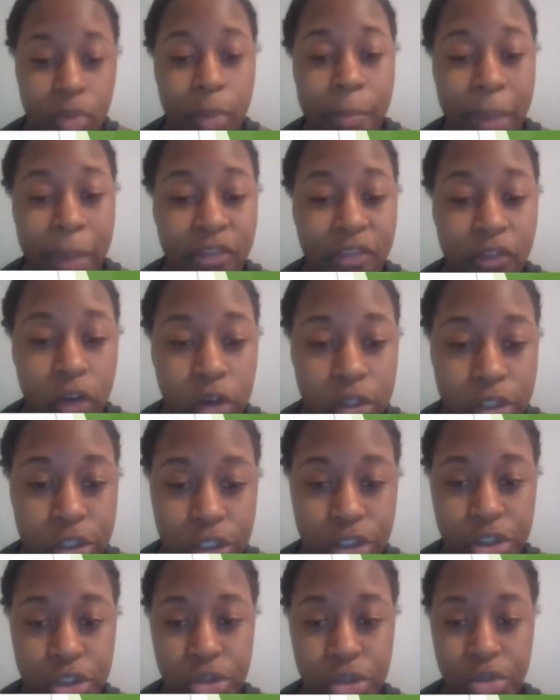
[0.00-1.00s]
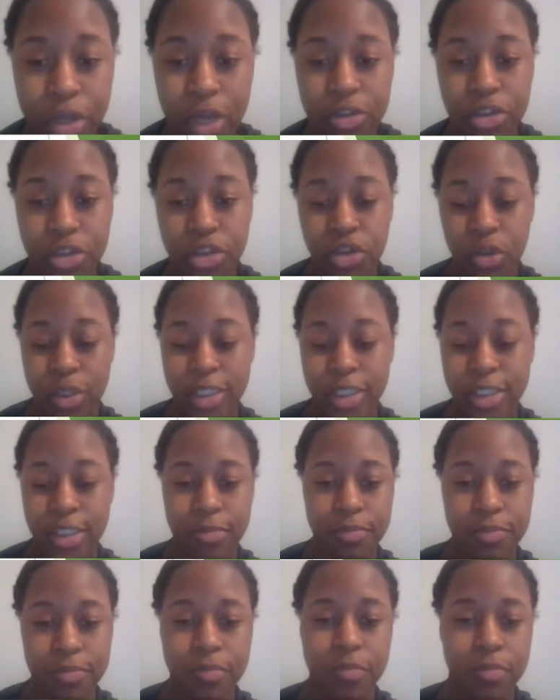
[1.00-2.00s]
May 1st, 2020.